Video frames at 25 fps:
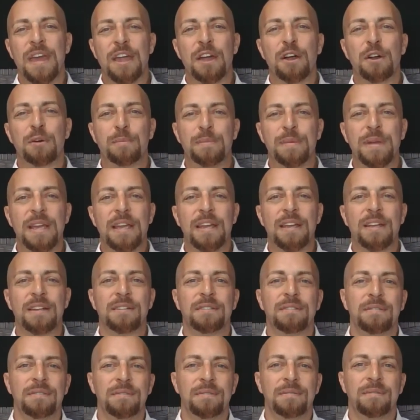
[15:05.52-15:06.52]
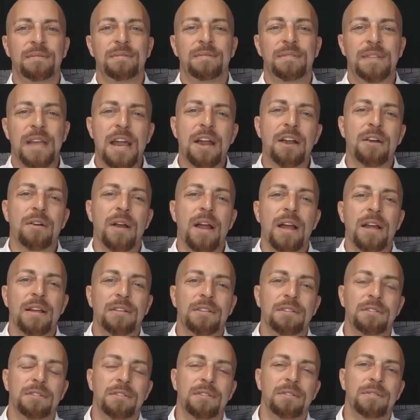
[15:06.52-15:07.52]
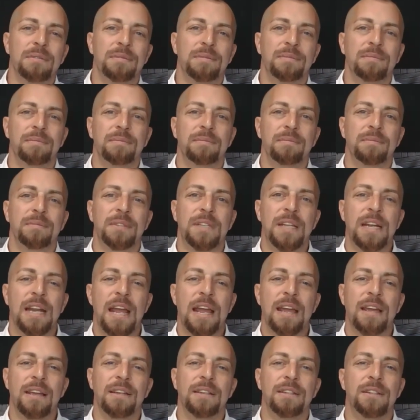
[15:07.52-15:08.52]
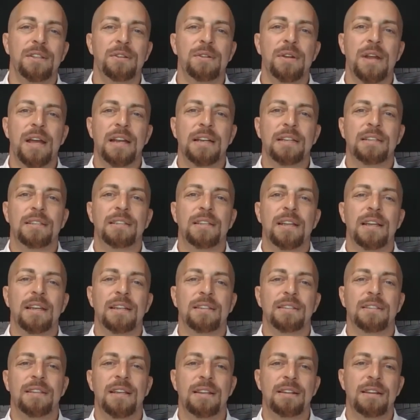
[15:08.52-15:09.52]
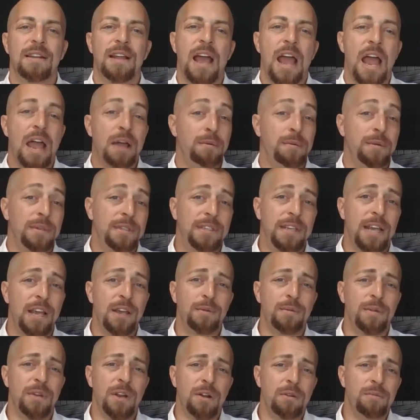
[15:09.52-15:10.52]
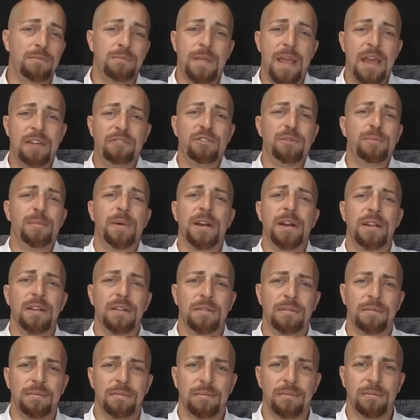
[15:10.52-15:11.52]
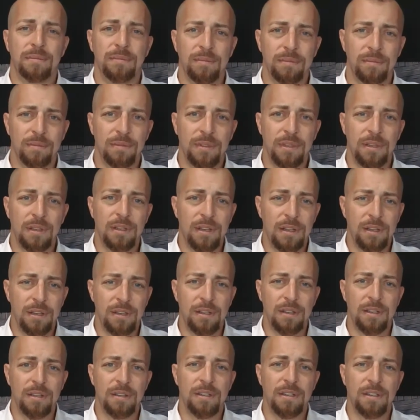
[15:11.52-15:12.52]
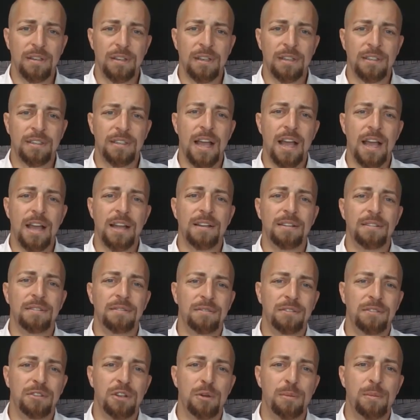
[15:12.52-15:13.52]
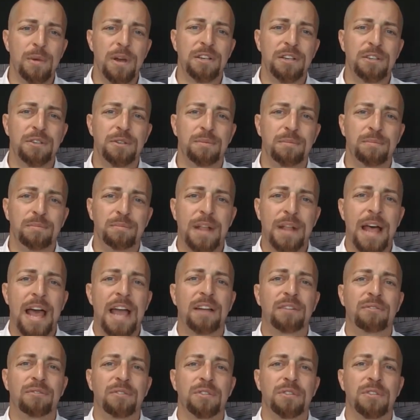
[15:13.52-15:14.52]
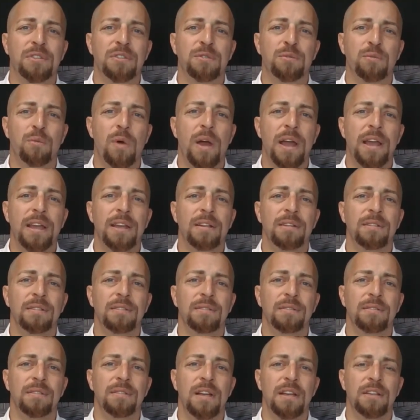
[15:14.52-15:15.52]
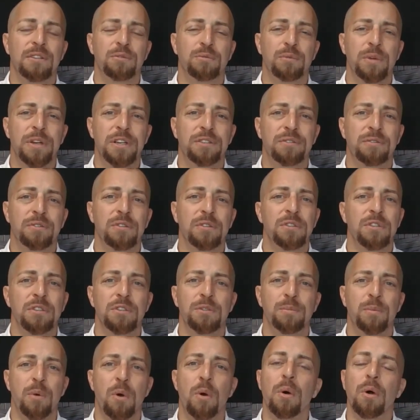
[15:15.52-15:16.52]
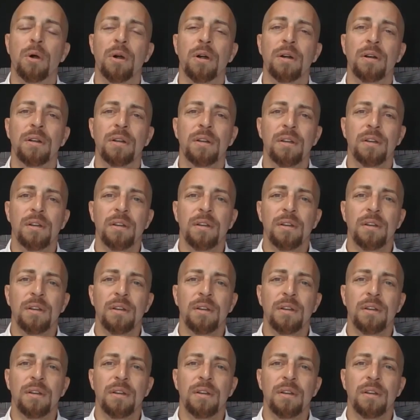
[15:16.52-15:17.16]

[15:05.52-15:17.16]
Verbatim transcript: They are being terrorized today in the United States. And I would say, you know, everybody. Eh, it's not so much black versus white as rich versus poor.